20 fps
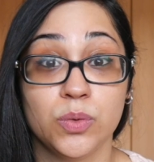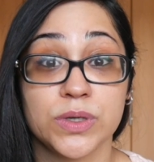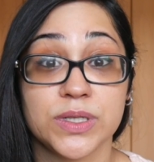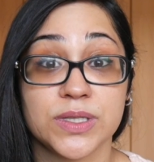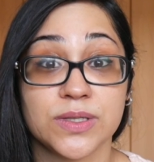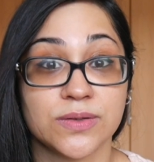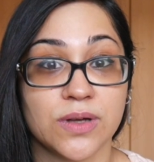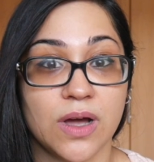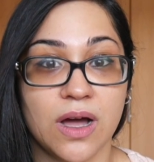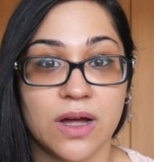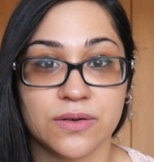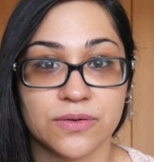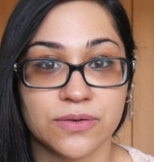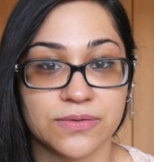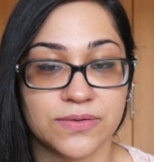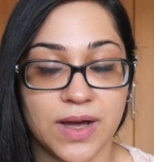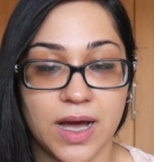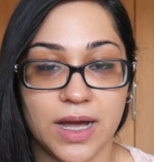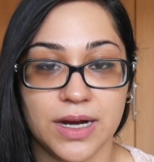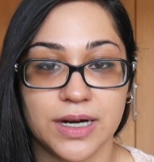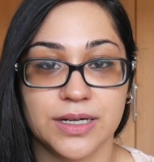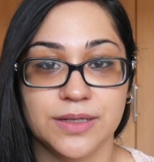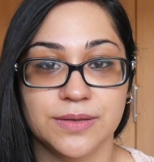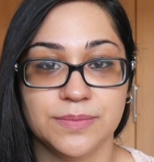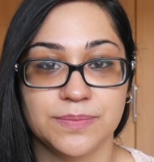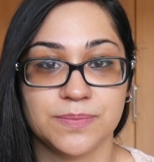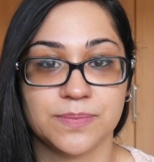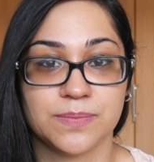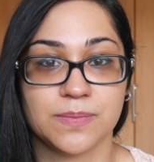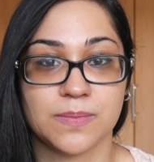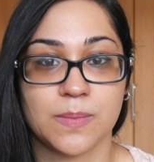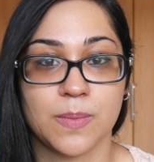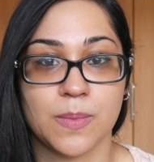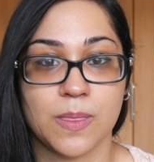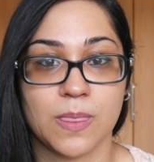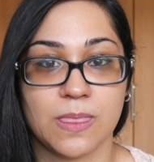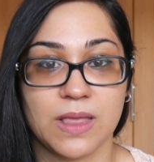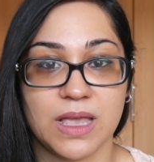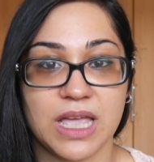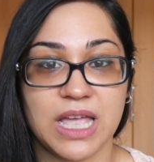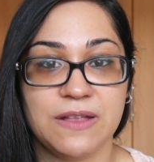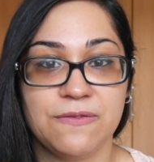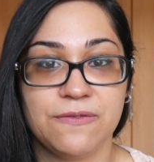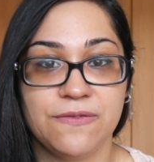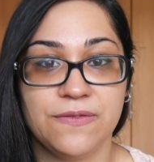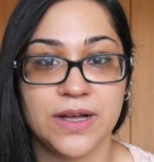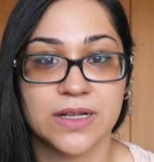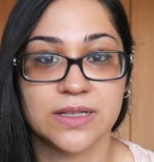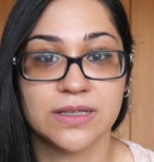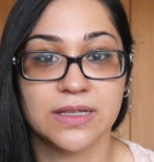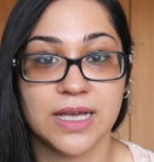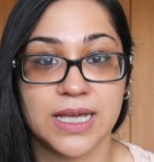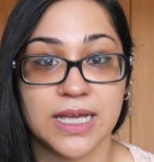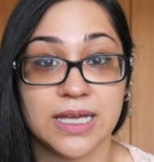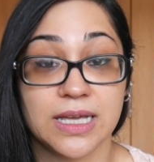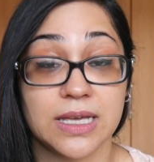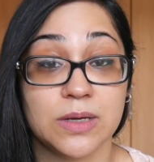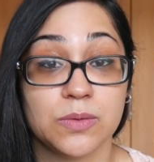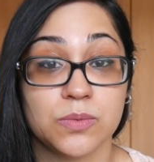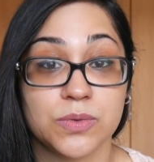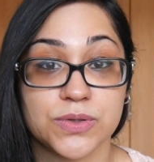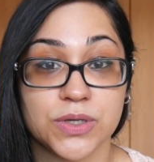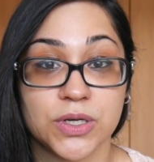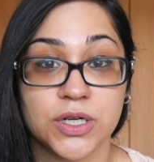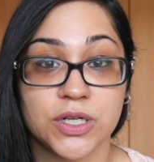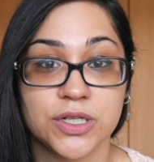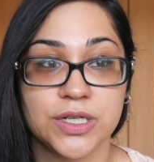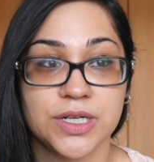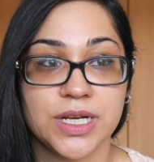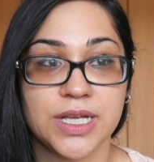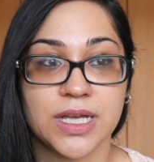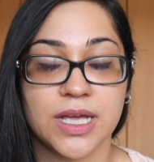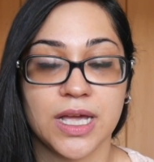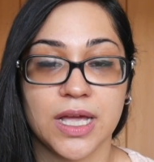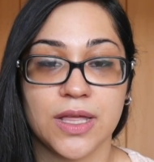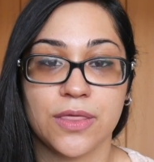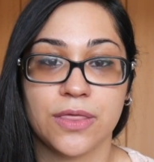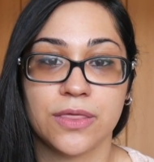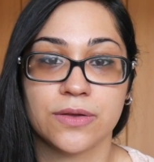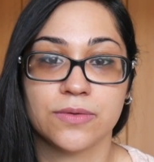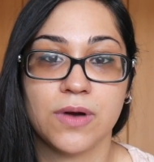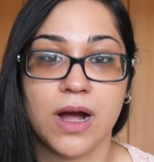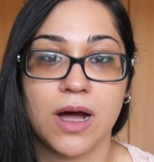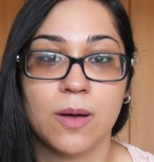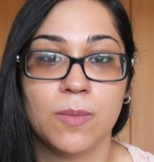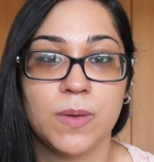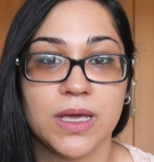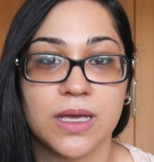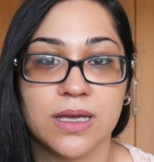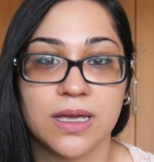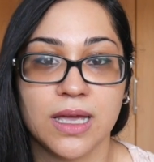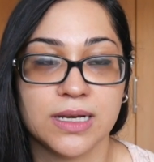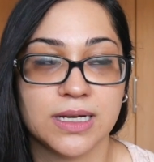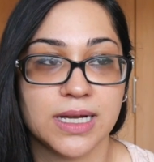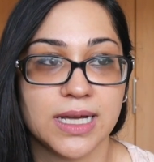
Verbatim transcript: was on fire it felt like it was hurting and throbbing,